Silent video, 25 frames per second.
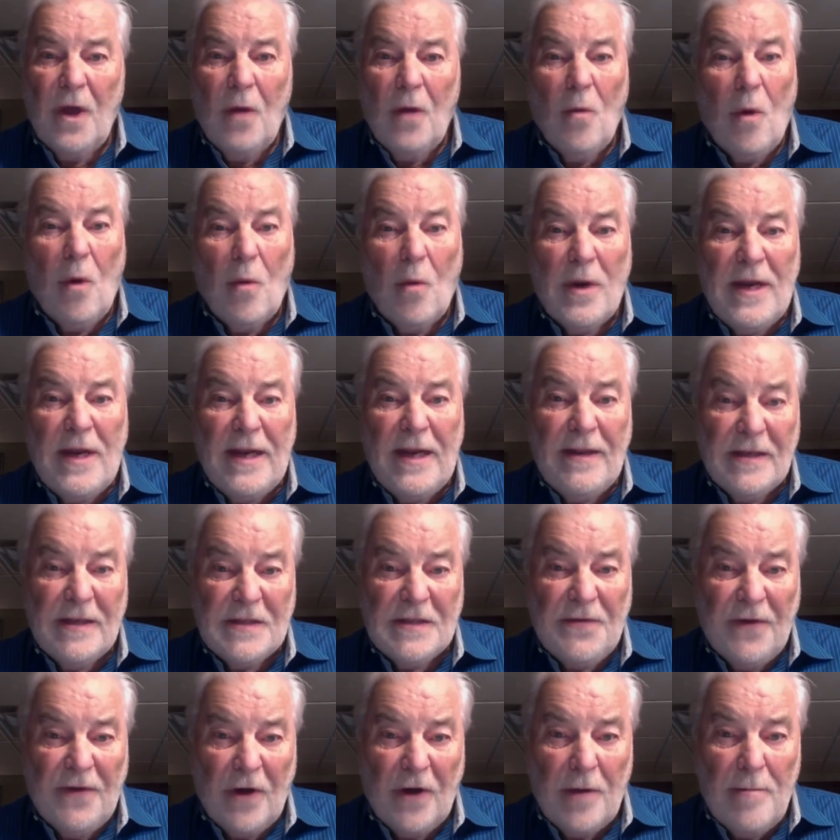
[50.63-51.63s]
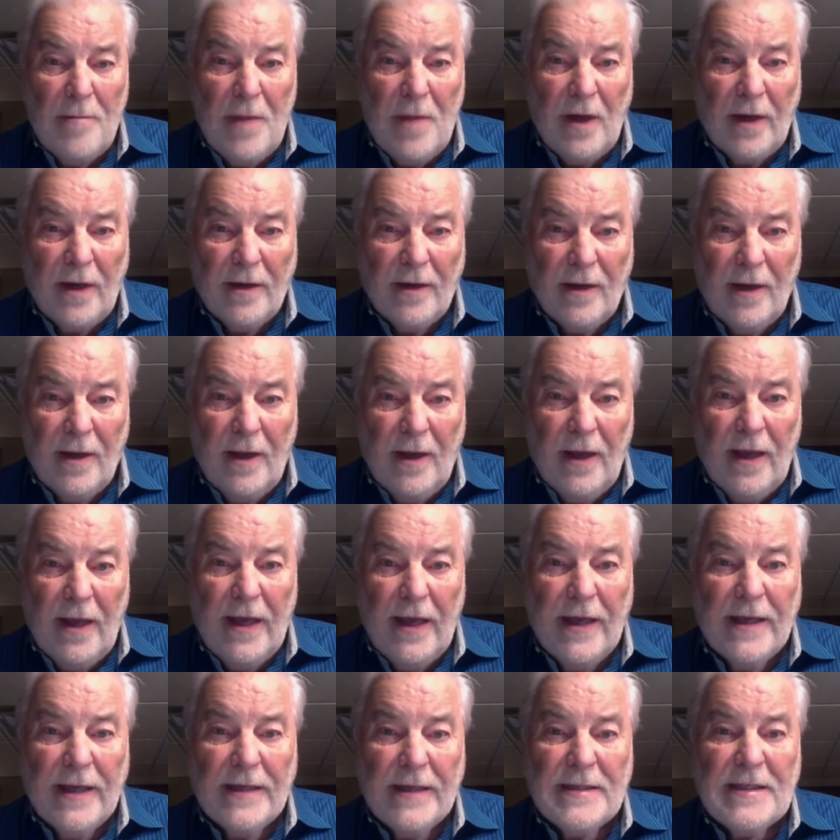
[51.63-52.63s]
What we need this very minute
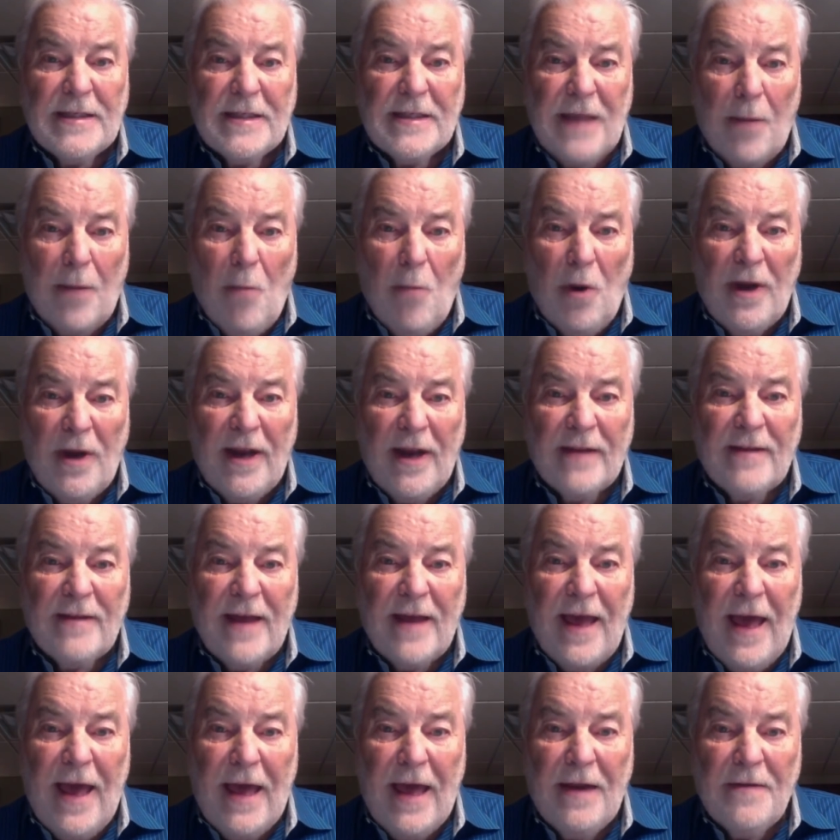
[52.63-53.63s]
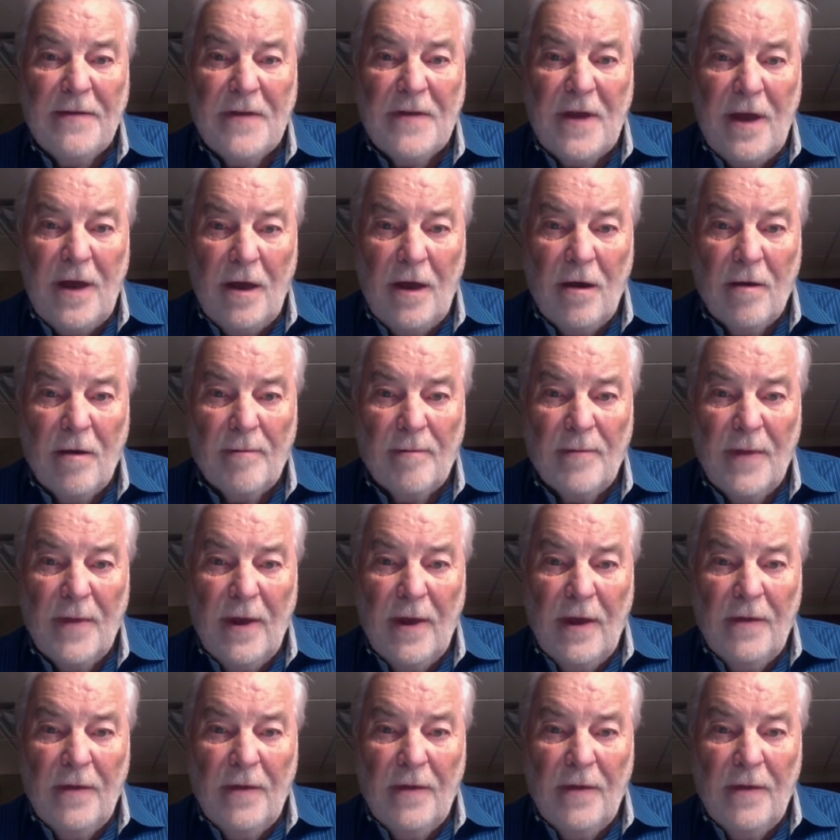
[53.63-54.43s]
is someone at the head of the helm